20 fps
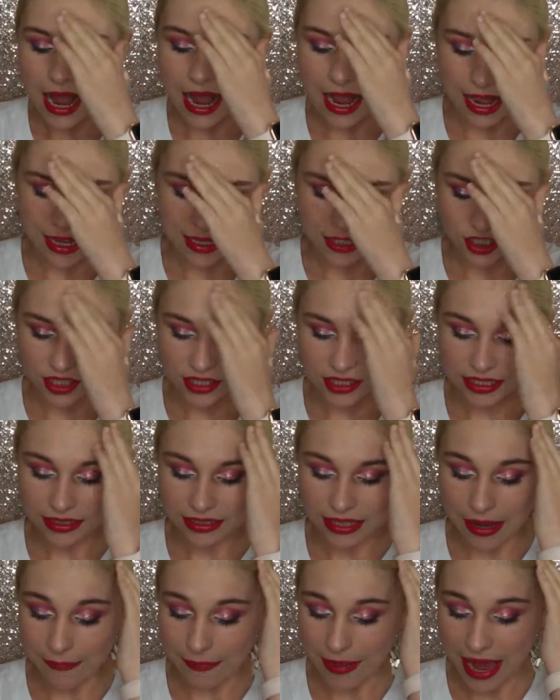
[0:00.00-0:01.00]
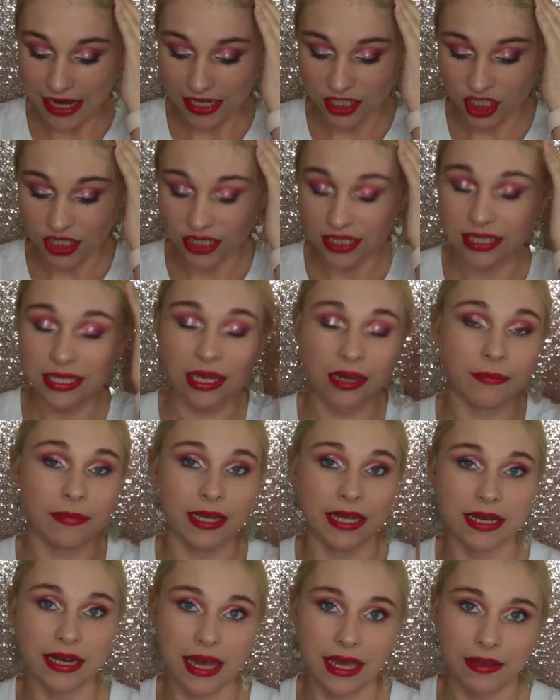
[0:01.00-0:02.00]
I just think that packaging is going to be
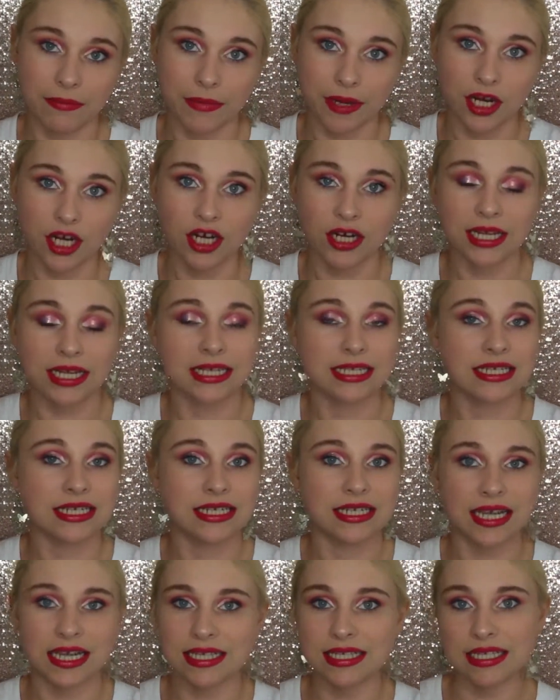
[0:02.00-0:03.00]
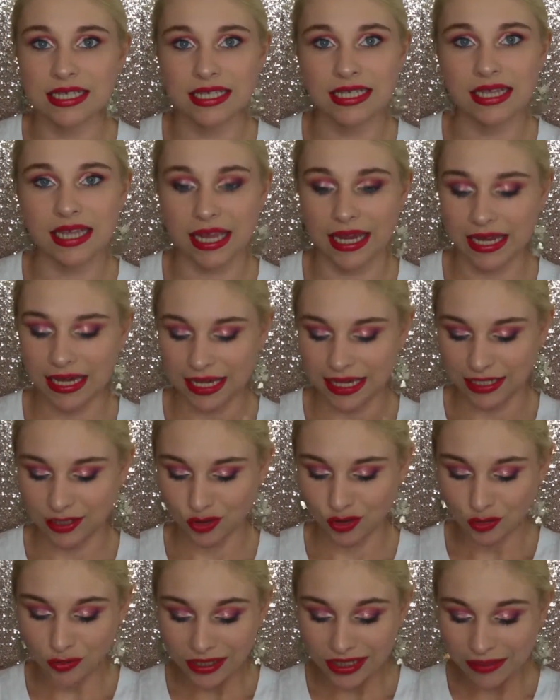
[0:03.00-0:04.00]
a nightmare. It doesn't
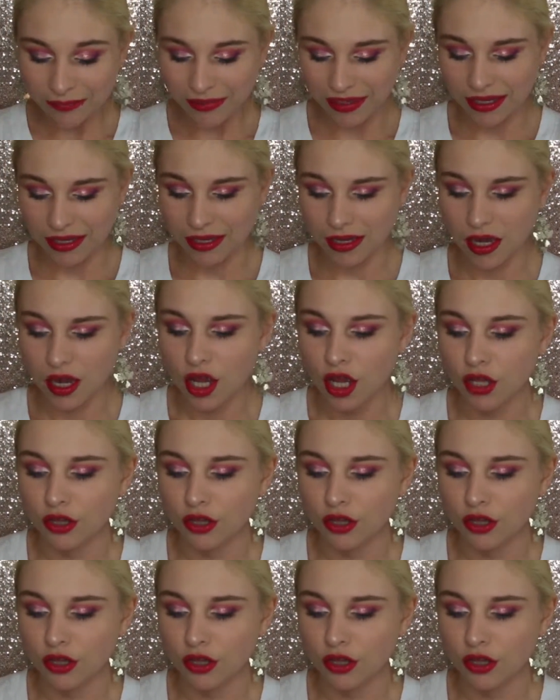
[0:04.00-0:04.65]
intrigue me.